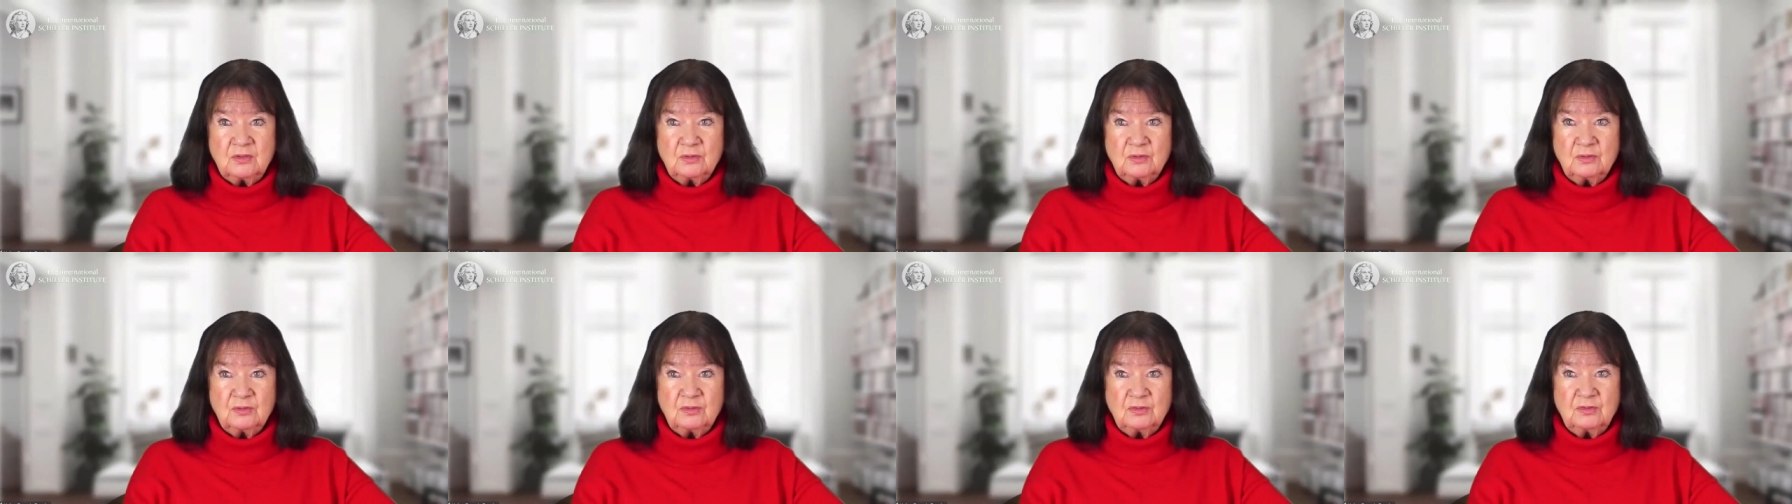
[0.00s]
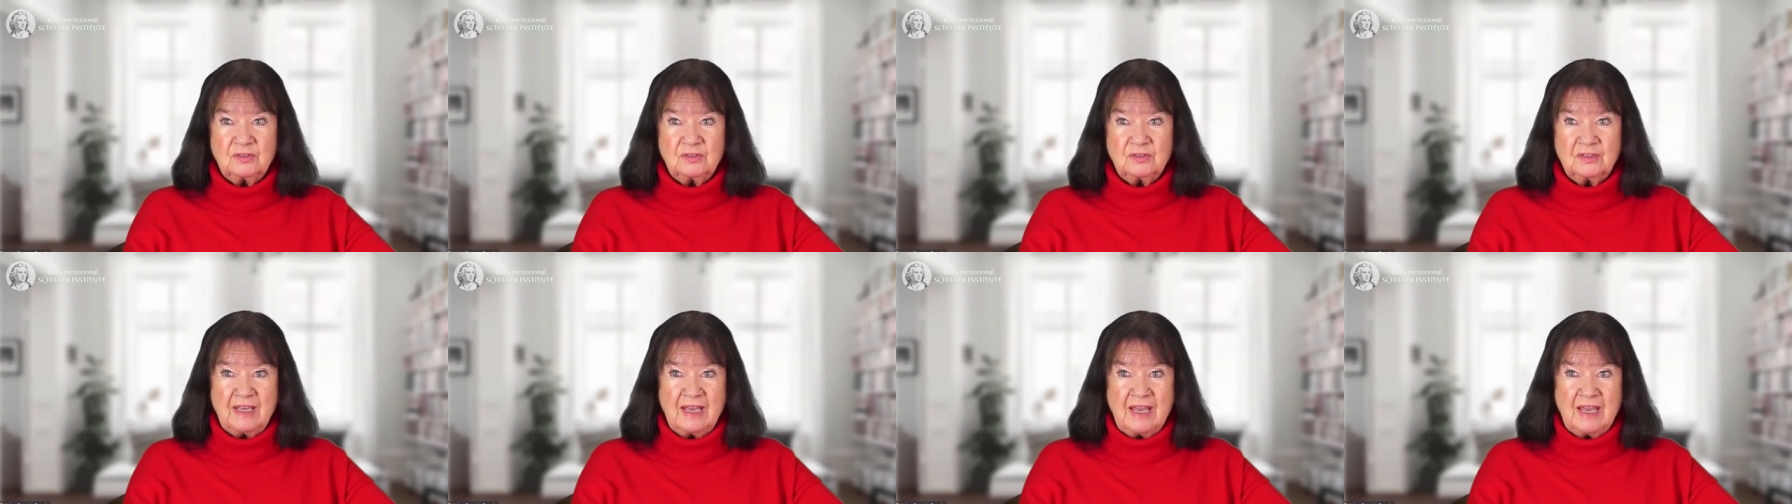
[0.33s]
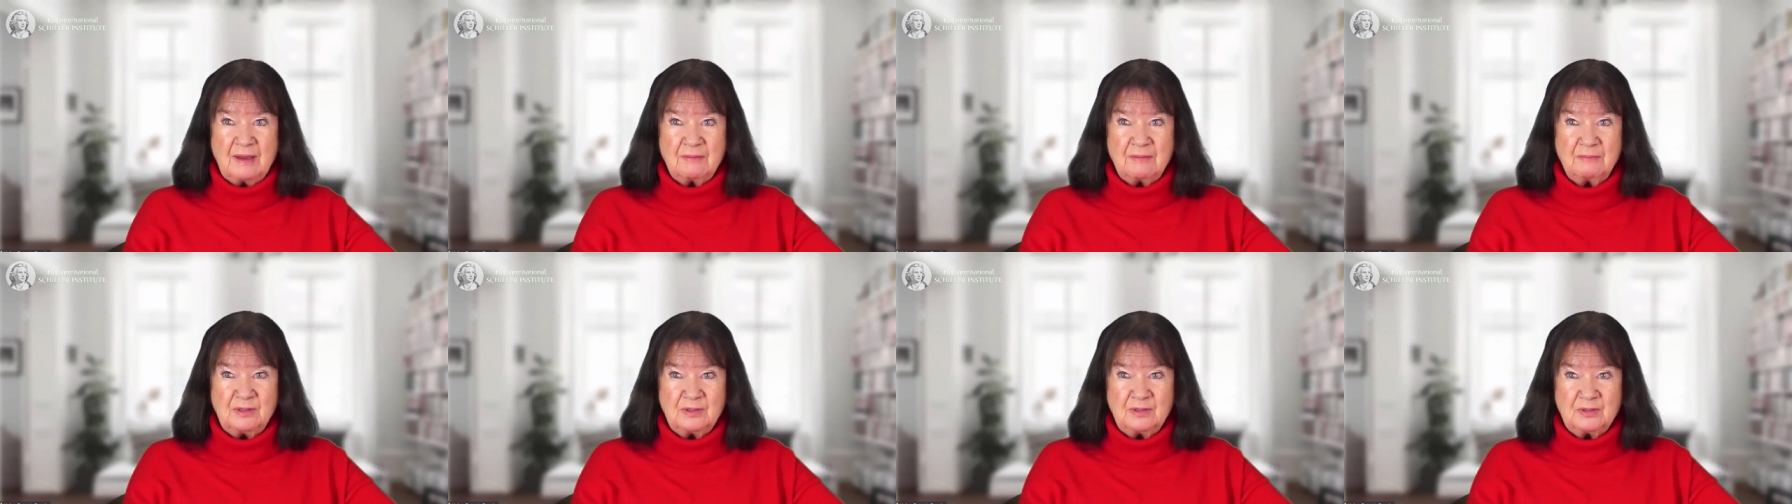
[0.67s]
to
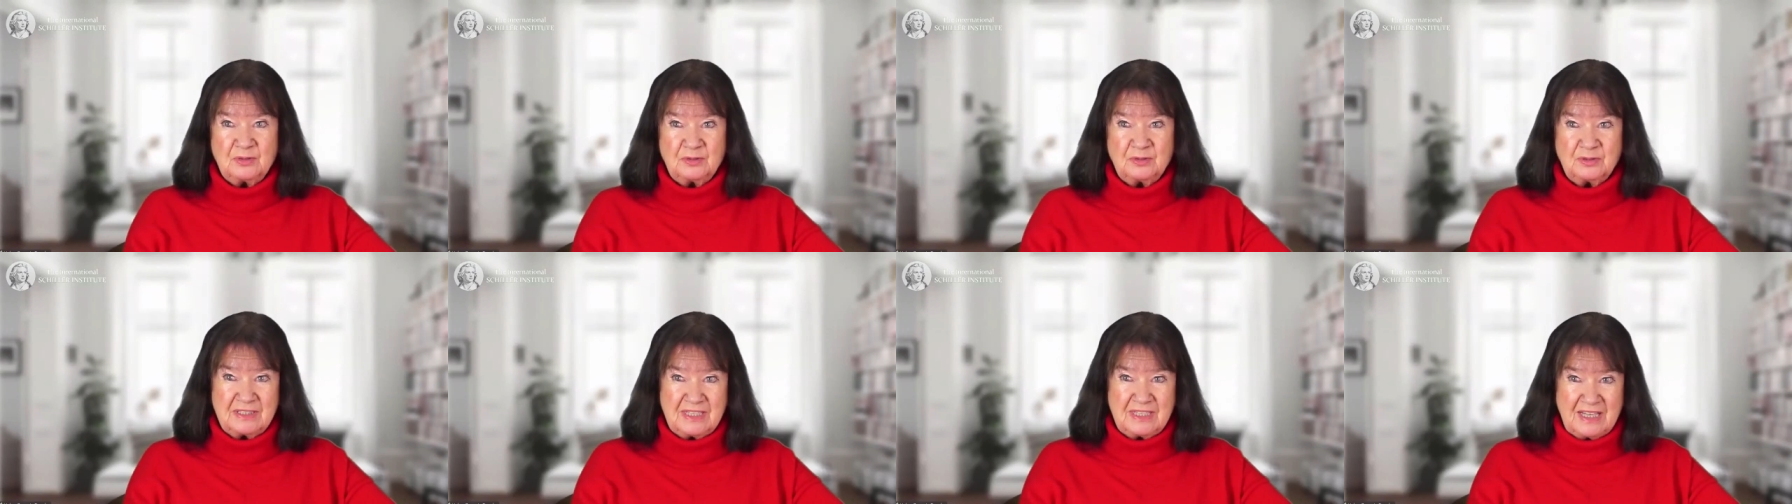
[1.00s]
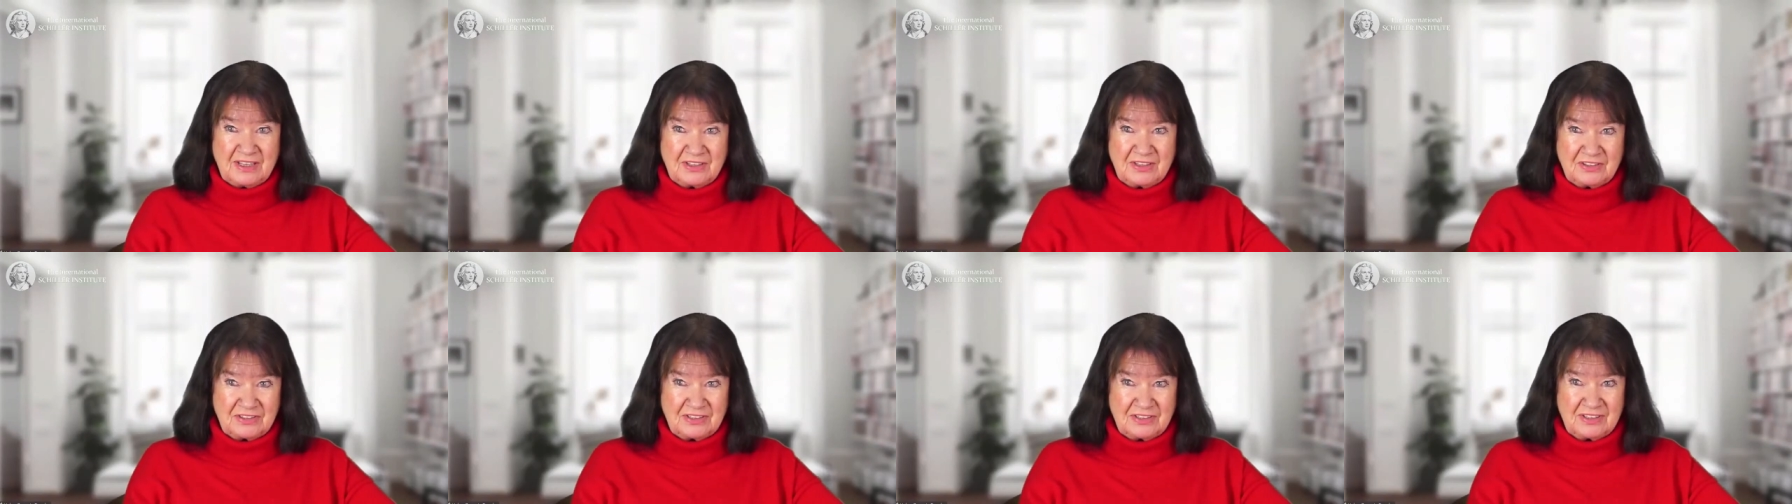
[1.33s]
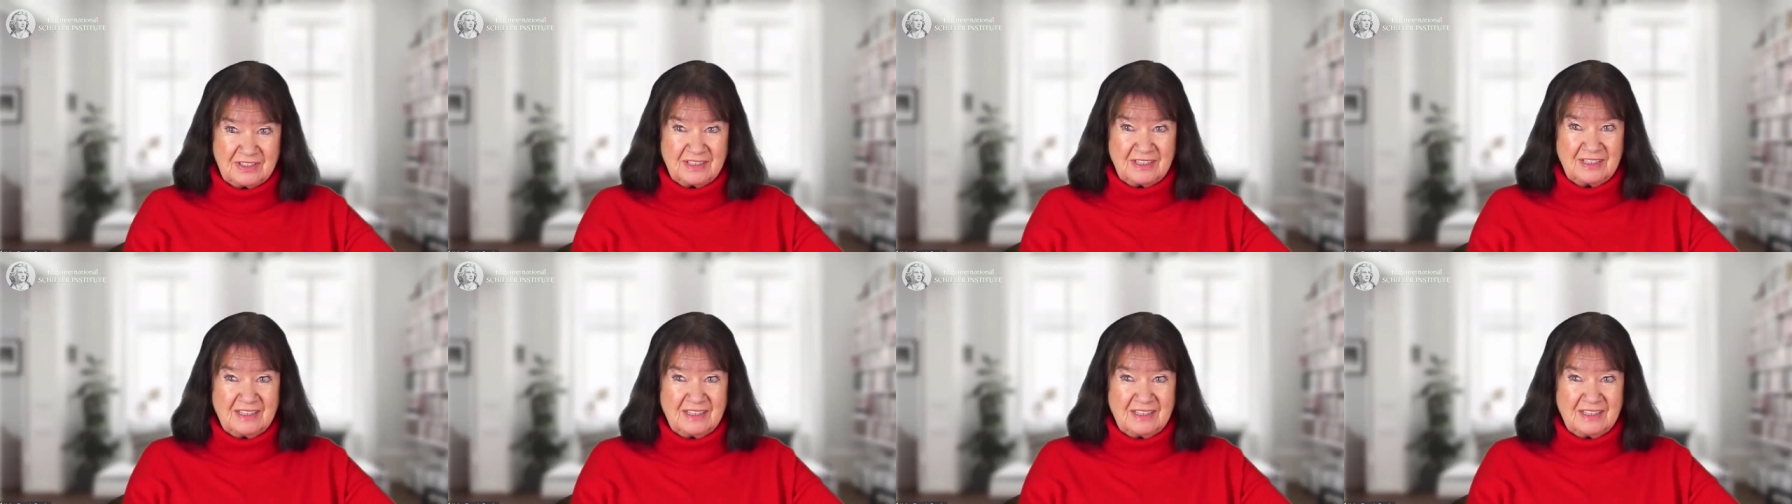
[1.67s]
scare me to death.